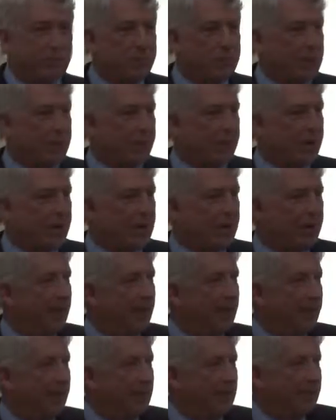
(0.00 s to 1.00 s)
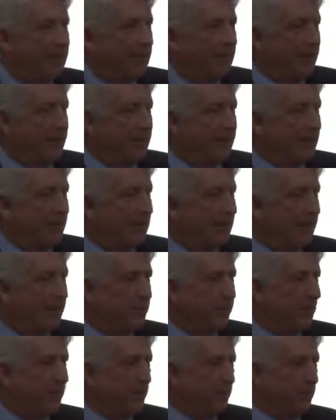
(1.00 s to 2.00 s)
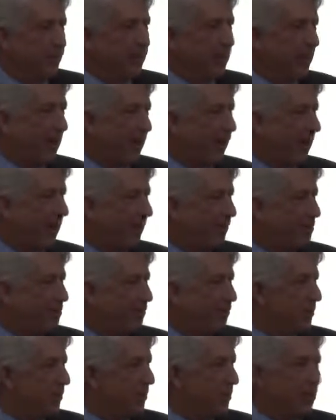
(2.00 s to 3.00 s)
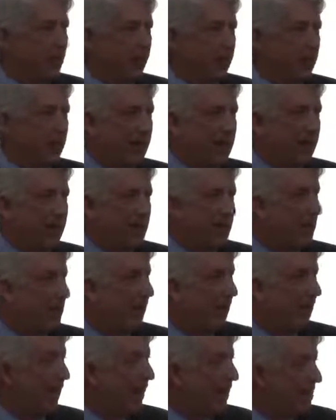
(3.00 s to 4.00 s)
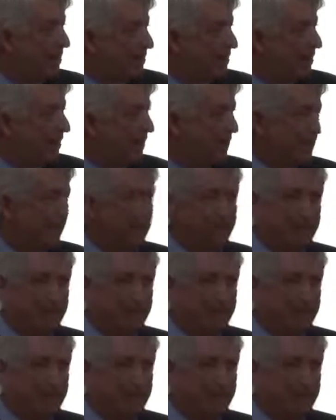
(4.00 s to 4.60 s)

somebody who had been working on an issue, I think 2 days,